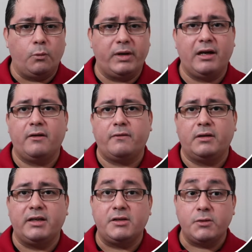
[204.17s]
We have
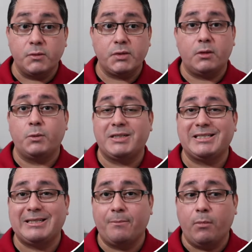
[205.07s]
the user, which
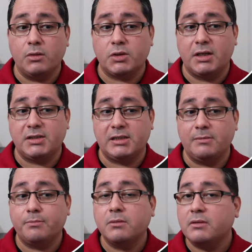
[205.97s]
is the most
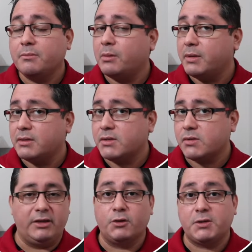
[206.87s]
simple implementation.
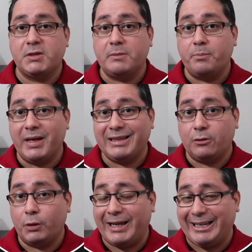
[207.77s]
It doesn't depend
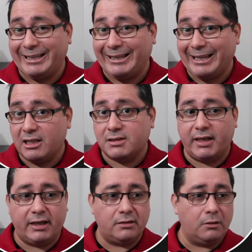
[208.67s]
on anything else
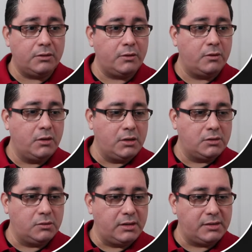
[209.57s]
like I told you.
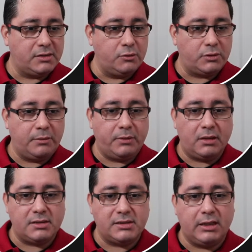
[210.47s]
So there is your typical
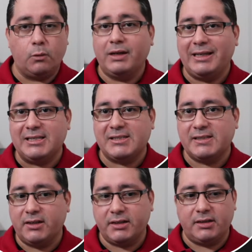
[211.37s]
SQL
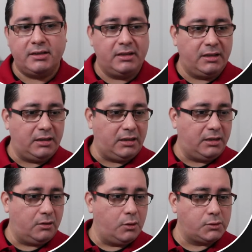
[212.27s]
insert.
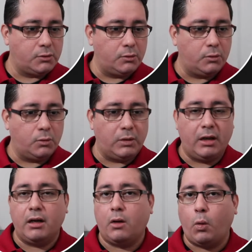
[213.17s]
It goes through
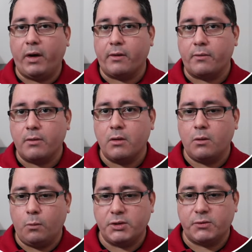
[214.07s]
a query
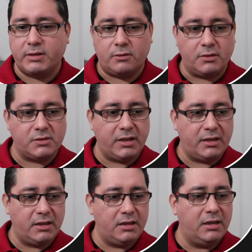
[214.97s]
row, which returns the
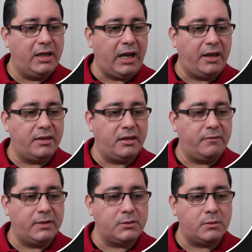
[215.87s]
ID, and then
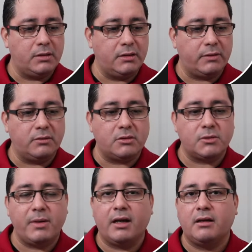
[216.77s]
eventually returns
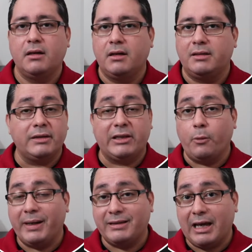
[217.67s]
back the
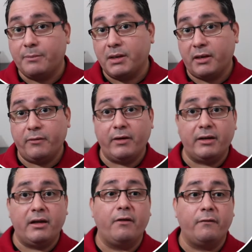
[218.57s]
domain type that I
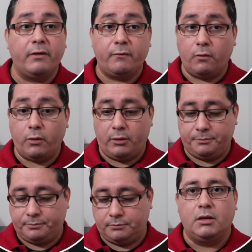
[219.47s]
defined before.
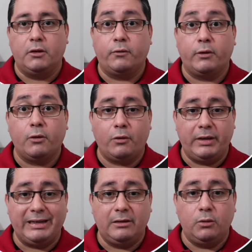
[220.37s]
If we go
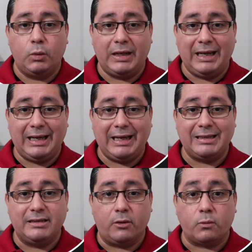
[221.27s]
and look
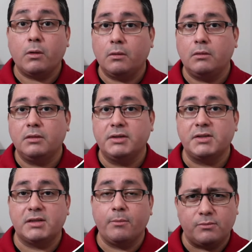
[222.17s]
at the role, this
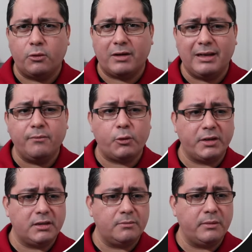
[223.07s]
is a more
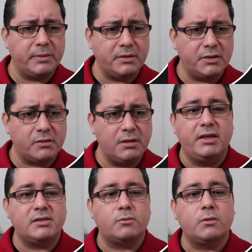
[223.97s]
elaborated implementation.
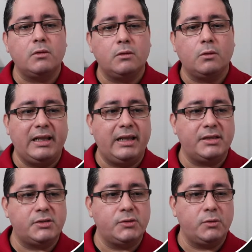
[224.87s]
This role
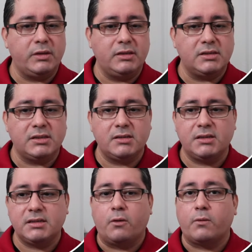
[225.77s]
lets you insert